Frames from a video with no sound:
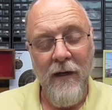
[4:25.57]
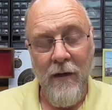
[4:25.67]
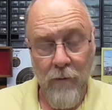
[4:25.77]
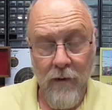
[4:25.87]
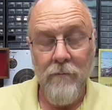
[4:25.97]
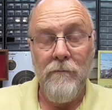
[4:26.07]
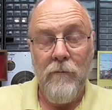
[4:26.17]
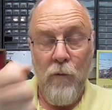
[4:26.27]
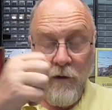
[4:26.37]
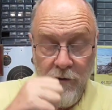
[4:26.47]
it
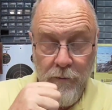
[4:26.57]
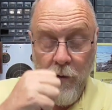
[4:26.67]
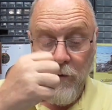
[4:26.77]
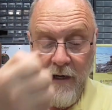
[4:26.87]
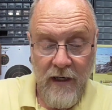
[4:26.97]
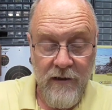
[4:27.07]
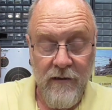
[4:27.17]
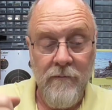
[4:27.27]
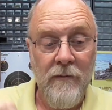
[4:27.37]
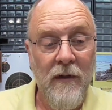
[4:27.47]
was a bolt
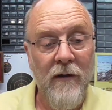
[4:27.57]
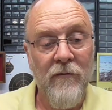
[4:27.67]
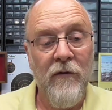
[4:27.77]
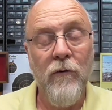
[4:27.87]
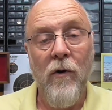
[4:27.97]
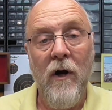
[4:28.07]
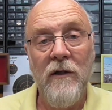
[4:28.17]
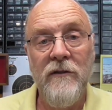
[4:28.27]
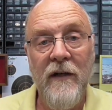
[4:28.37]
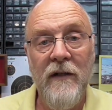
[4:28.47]
action, the
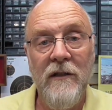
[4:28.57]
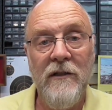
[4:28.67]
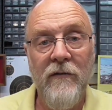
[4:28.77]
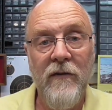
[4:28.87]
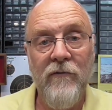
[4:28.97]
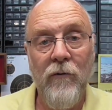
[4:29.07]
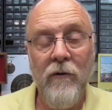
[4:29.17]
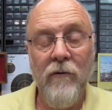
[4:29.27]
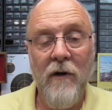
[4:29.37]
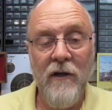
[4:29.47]
Gras, the 1874
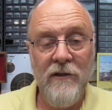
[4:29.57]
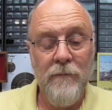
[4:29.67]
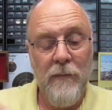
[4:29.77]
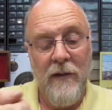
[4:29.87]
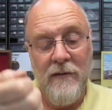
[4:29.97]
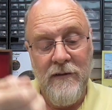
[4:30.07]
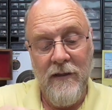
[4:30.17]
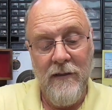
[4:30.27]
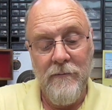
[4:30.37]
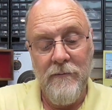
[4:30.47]
Gras, but
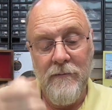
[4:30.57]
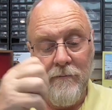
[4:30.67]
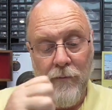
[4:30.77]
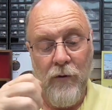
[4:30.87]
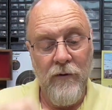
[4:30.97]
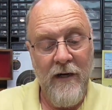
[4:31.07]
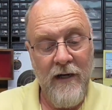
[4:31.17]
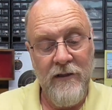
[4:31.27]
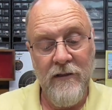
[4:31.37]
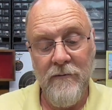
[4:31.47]
uh, bolt
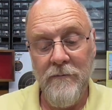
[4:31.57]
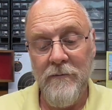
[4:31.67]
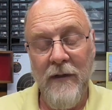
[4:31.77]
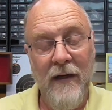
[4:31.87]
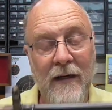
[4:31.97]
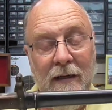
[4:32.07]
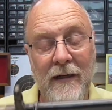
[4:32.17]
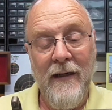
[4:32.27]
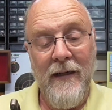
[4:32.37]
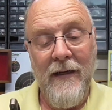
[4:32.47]
action.
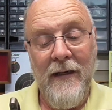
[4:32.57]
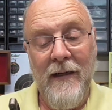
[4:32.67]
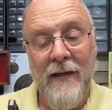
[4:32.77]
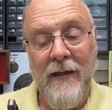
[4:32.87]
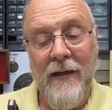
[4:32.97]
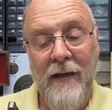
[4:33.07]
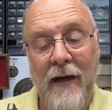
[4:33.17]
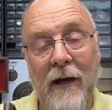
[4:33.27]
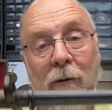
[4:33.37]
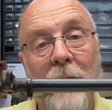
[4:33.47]

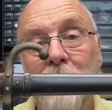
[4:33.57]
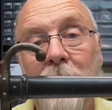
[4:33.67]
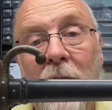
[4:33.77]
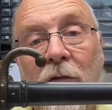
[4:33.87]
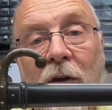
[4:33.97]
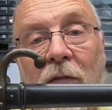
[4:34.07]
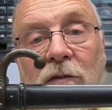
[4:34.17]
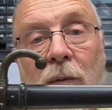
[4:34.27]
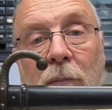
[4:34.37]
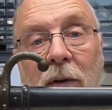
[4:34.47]
Anyway, thought
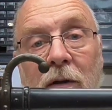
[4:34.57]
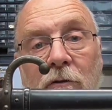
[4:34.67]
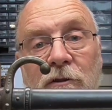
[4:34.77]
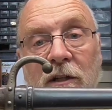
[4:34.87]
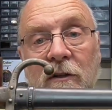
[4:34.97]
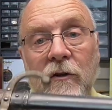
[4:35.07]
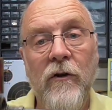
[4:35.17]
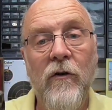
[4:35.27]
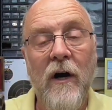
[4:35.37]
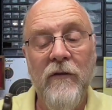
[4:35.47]
this might be interesting to
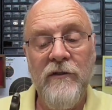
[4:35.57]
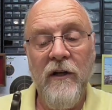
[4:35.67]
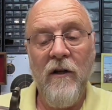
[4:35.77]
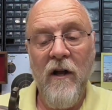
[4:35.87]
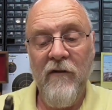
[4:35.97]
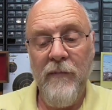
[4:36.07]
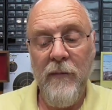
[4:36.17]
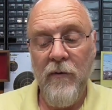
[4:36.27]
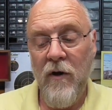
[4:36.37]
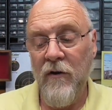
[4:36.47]
you. I've seen a lot of
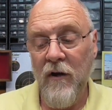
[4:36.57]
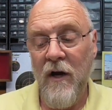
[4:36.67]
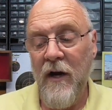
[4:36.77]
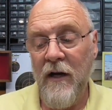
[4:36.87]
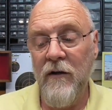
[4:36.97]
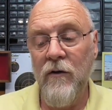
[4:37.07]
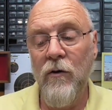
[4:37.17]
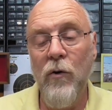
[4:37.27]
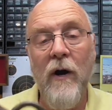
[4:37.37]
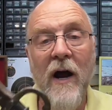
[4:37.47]
people online
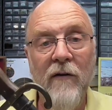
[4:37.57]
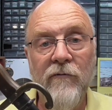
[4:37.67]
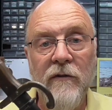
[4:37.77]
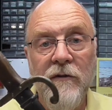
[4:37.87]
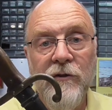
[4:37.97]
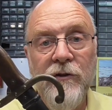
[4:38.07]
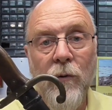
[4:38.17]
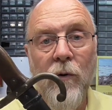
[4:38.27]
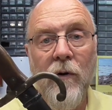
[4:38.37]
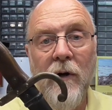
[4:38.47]
who have
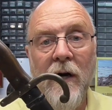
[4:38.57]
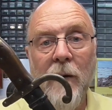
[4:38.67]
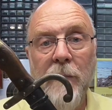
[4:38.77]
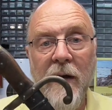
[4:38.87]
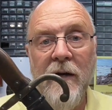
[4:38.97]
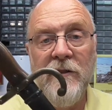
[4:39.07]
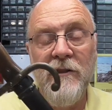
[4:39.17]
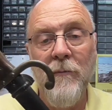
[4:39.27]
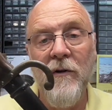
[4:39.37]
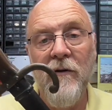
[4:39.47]
saw uh, bayonets
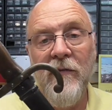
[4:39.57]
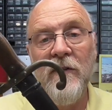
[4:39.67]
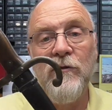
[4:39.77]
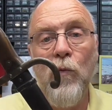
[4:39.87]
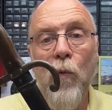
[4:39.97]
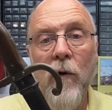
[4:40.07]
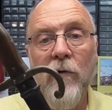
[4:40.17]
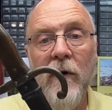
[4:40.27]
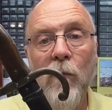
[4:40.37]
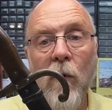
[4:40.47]
similar to this,
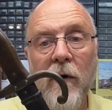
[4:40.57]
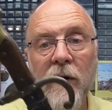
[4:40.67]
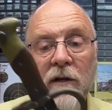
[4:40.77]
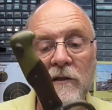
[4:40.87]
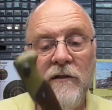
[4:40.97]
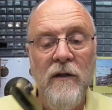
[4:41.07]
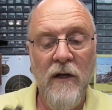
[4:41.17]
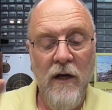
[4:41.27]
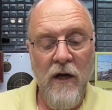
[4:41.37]
wondering what it is.